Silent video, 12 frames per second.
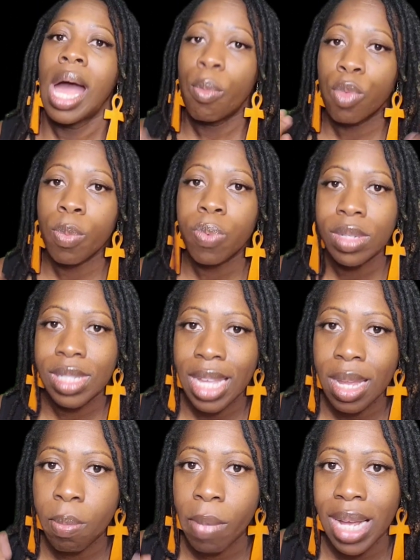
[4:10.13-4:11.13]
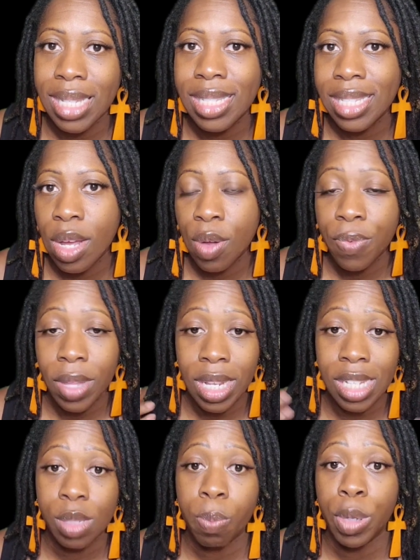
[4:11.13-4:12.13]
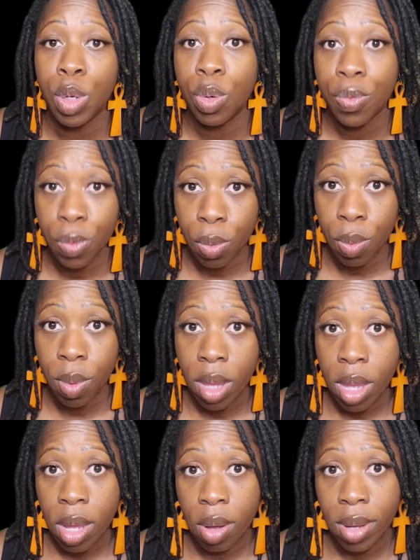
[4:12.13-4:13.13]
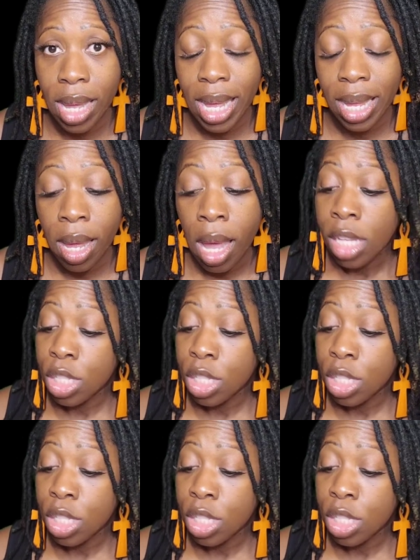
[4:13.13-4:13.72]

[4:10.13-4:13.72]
I'm representing myself, and it's beautiful, okay?